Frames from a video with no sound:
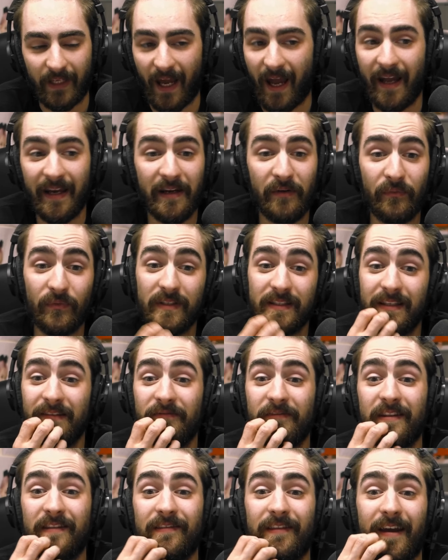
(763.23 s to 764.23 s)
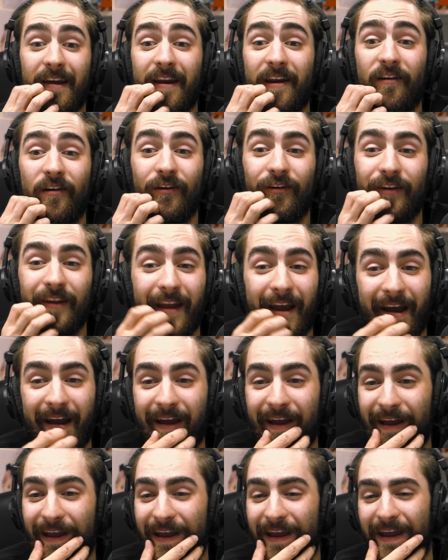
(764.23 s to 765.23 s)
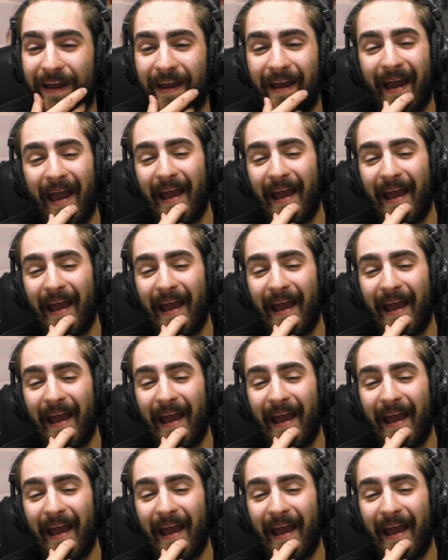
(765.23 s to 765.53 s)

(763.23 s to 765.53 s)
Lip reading: Kaede wasn't even there, yeah.